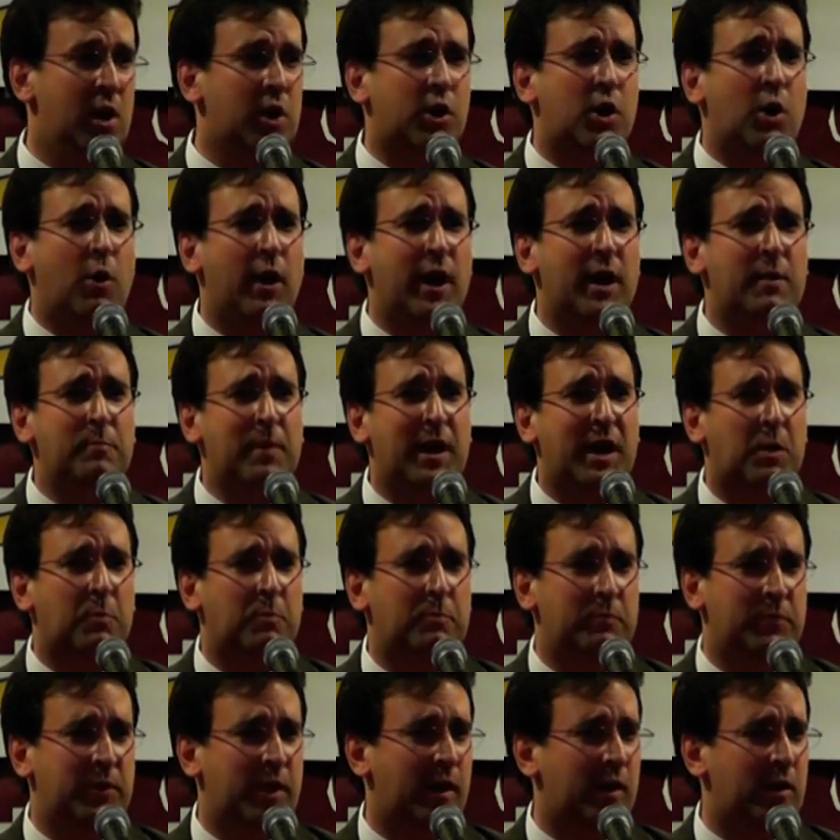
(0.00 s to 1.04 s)
Go ahead
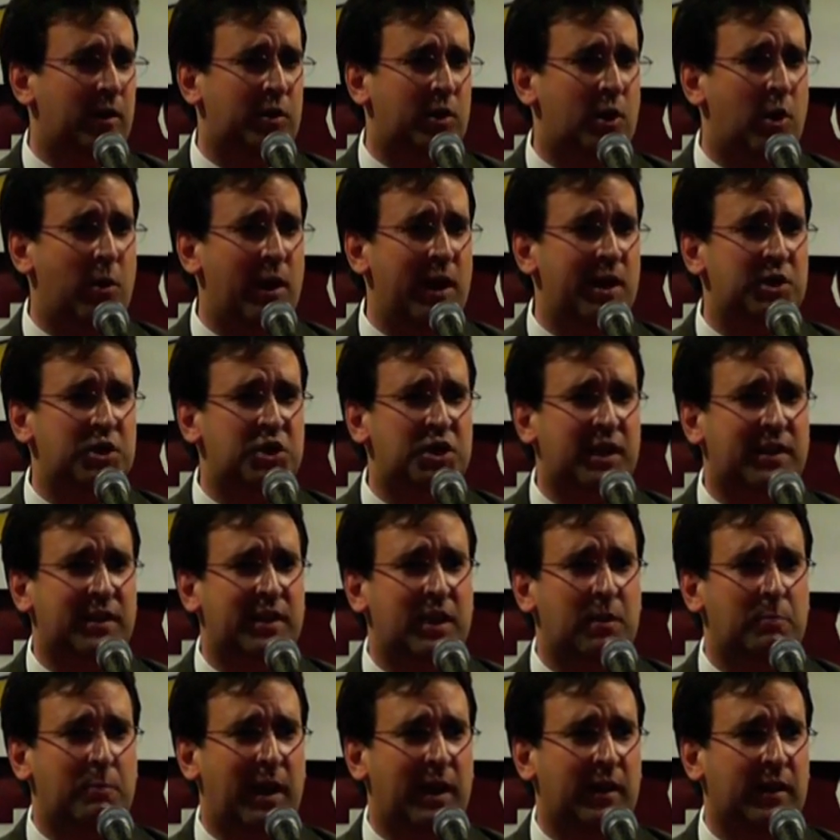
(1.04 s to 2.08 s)
and check
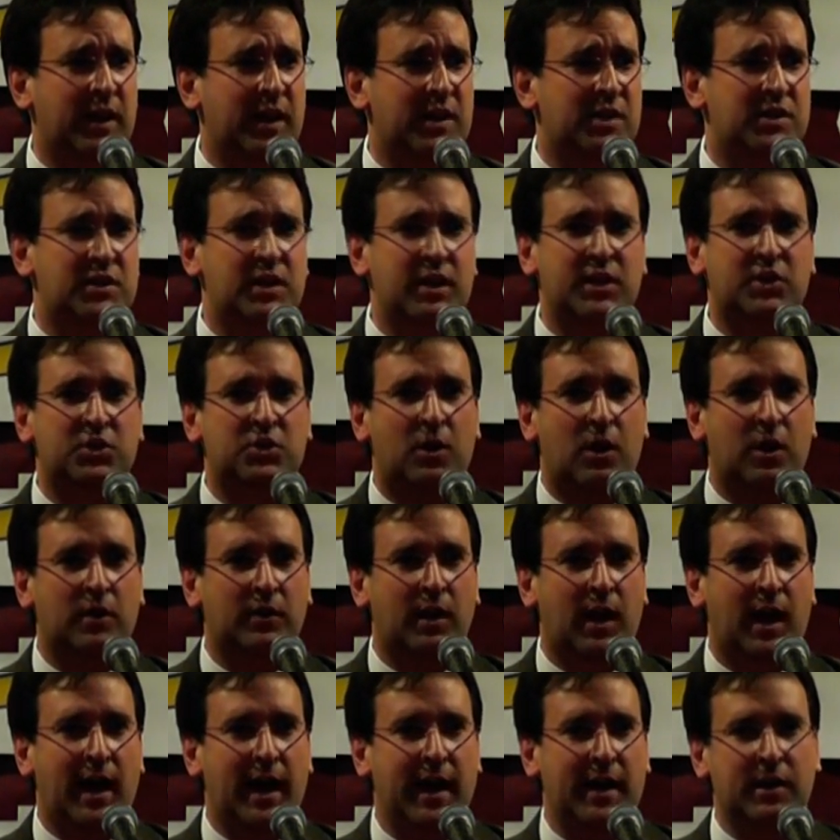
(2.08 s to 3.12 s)
the inmate list. It's
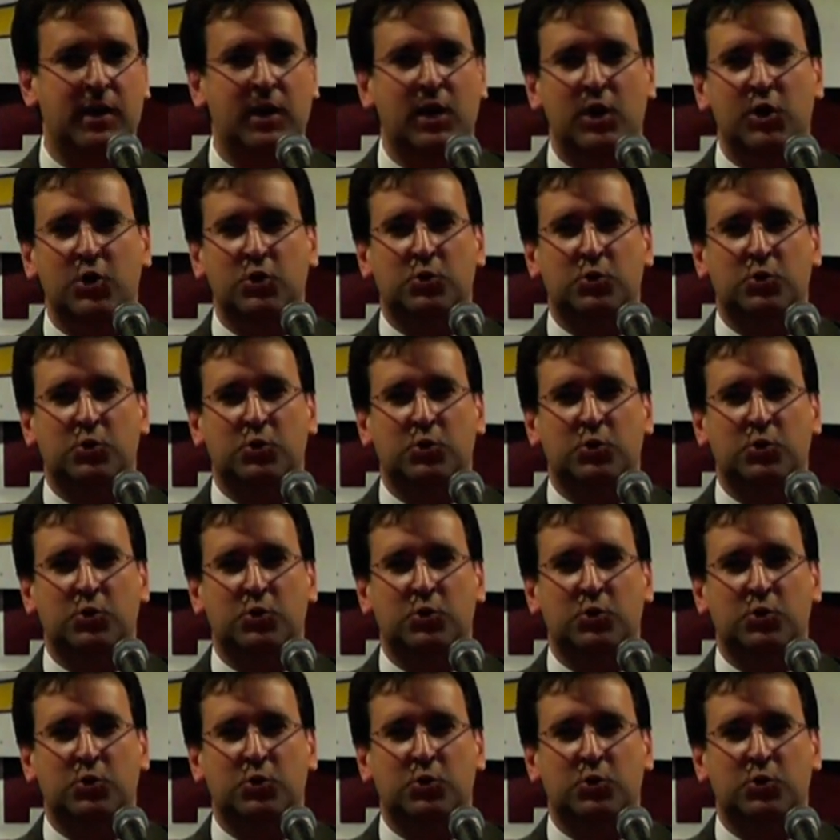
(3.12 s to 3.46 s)
online.